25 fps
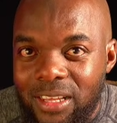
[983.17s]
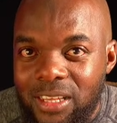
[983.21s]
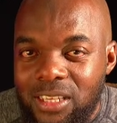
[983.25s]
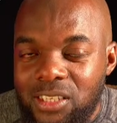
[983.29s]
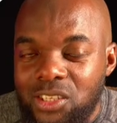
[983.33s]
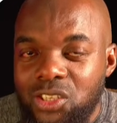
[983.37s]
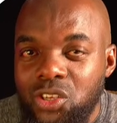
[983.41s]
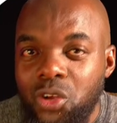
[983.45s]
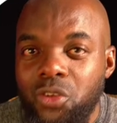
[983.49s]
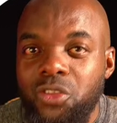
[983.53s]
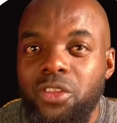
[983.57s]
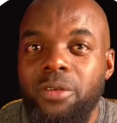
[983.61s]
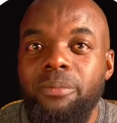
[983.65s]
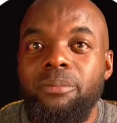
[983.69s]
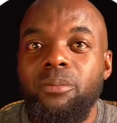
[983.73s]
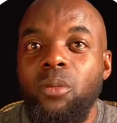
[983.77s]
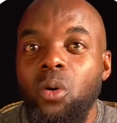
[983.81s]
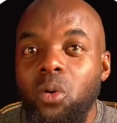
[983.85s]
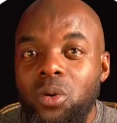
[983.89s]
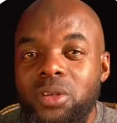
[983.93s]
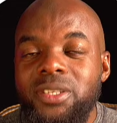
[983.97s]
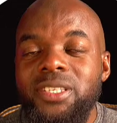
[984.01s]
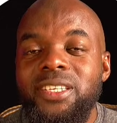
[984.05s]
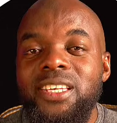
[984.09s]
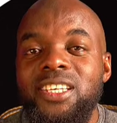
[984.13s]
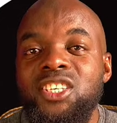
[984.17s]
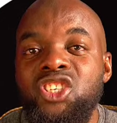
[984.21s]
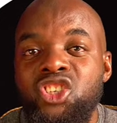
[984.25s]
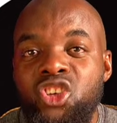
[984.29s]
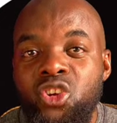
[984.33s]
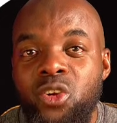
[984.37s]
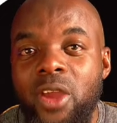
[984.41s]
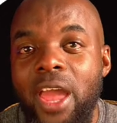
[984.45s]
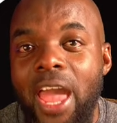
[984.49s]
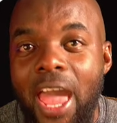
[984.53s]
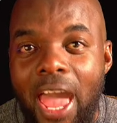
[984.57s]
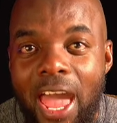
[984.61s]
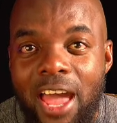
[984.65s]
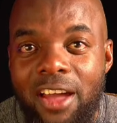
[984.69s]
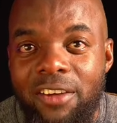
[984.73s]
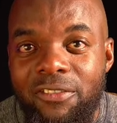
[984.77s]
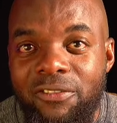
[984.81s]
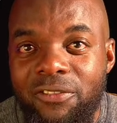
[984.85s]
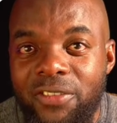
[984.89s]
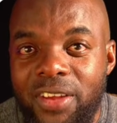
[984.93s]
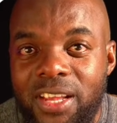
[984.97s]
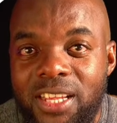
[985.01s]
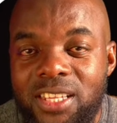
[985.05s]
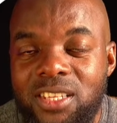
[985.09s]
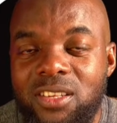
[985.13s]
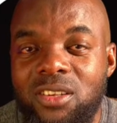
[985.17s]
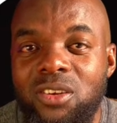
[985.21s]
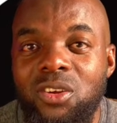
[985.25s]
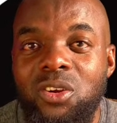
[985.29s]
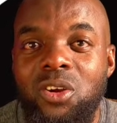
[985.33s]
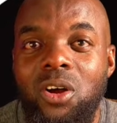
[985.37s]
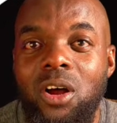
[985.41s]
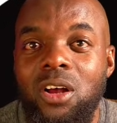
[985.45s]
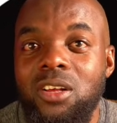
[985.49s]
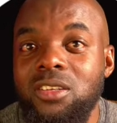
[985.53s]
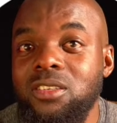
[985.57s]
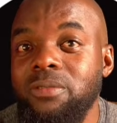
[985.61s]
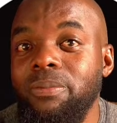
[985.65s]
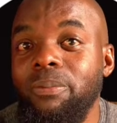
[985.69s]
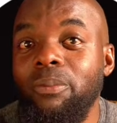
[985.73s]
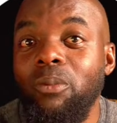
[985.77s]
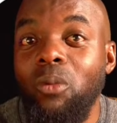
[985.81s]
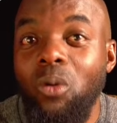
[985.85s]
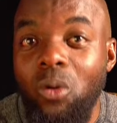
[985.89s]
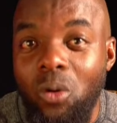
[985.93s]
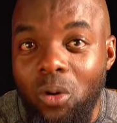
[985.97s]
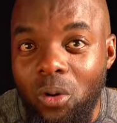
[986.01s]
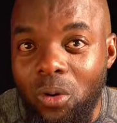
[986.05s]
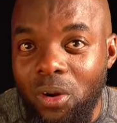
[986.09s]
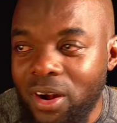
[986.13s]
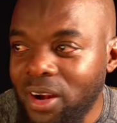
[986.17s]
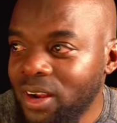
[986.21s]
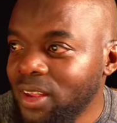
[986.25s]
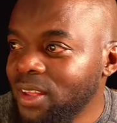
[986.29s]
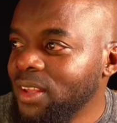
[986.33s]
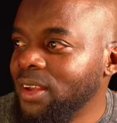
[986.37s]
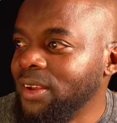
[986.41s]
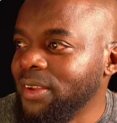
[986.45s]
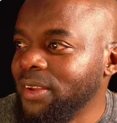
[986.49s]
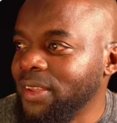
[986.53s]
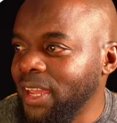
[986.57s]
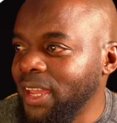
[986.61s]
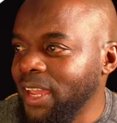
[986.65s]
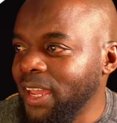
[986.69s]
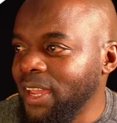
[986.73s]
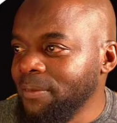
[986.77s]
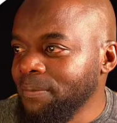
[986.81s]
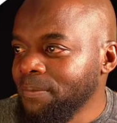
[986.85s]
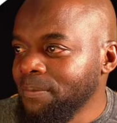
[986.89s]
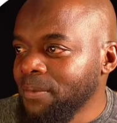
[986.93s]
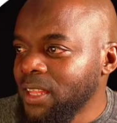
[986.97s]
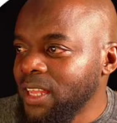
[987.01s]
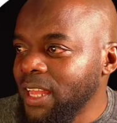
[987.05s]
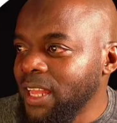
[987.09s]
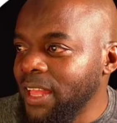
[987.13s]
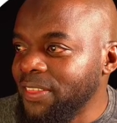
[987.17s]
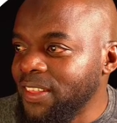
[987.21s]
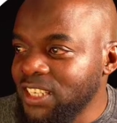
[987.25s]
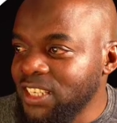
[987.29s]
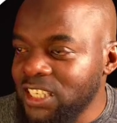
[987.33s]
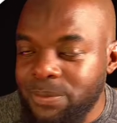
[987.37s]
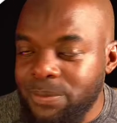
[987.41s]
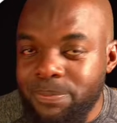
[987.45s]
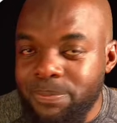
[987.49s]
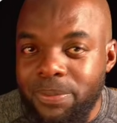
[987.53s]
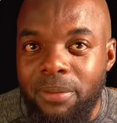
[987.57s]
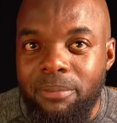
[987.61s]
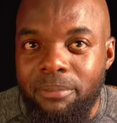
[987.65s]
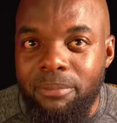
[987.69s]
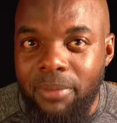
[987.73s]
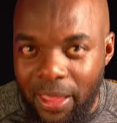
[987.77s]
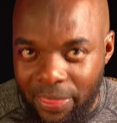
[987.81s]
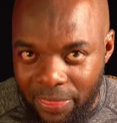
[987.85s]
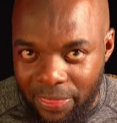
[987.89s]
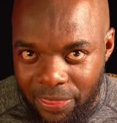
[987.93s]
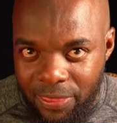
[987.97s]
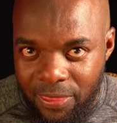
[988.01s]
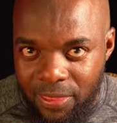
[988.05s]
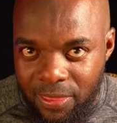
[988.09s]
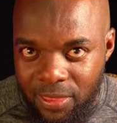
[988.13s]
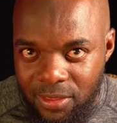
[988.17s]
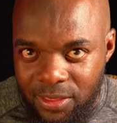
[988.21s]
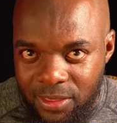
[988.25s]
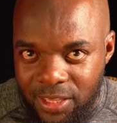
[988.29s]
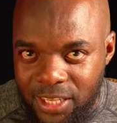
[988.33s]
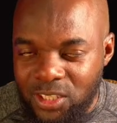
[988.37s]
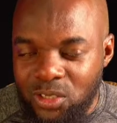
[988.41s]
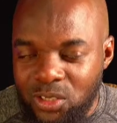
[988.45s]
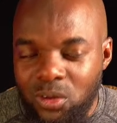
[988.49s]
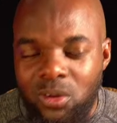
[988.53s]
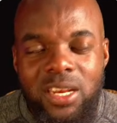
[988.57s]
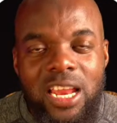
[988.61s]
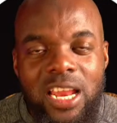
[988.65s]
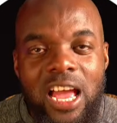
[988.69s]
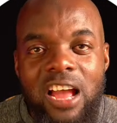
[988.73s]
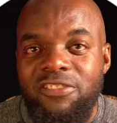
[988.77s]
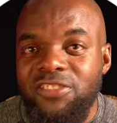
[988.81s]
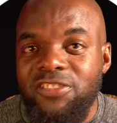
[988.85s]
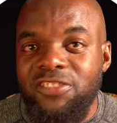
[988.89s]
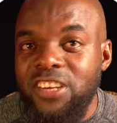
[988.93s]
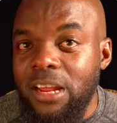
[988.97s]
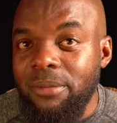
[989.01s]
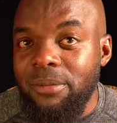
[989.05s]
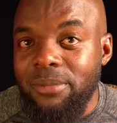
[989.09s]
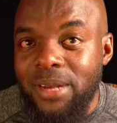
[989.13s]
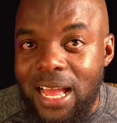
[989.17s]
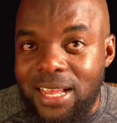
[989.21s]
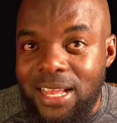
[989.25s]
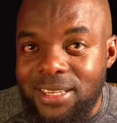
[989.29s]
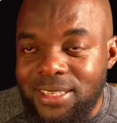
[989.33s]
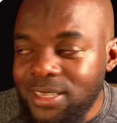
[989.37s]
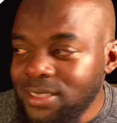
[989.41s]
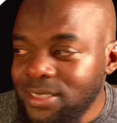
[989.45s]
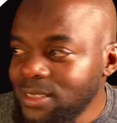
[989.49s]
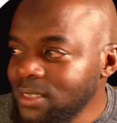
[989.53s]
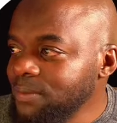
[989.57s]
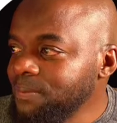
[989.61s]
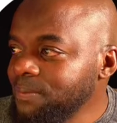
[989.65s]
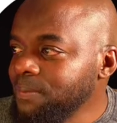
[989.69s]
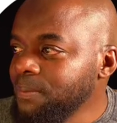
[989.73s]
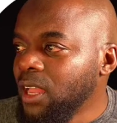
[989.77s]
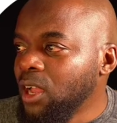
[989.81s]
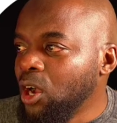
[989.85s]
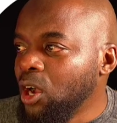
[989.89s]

So the more seats you have, it's going to cost more, okay? And this is per month. There's no lifetime license.